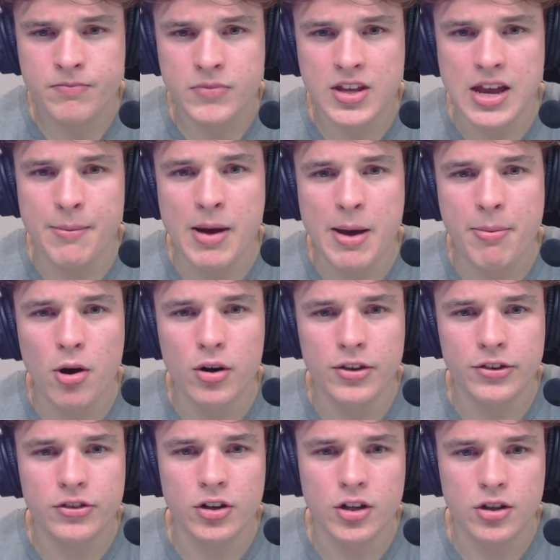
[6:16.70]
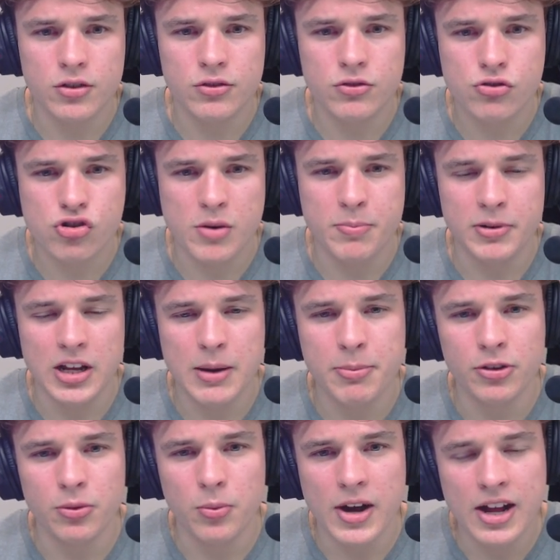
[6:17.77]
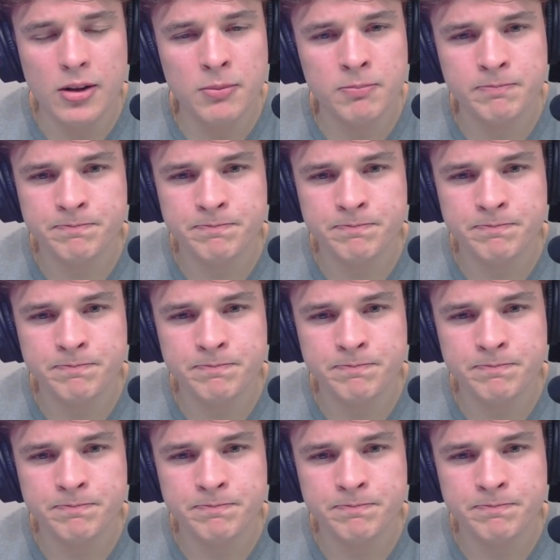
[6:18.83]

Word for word: Yeah, my opponent's going to triple up as well.